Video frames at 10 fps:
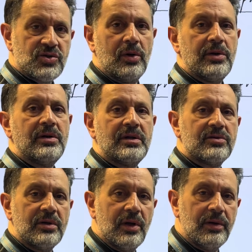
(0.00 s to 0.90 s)
all you needed
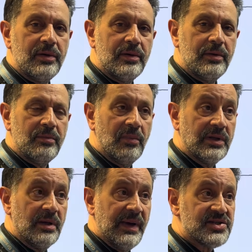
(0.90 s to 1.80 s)
to know.
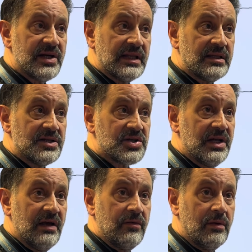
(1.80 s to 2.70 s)
But imagine at this
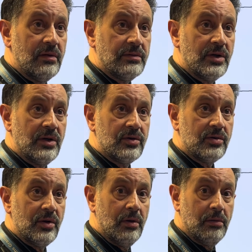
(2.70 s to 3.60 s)
level, you need to
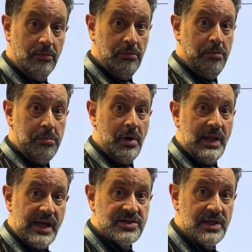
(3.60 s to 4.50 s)
know what
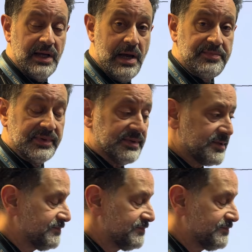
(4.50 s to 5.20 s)
actually happened.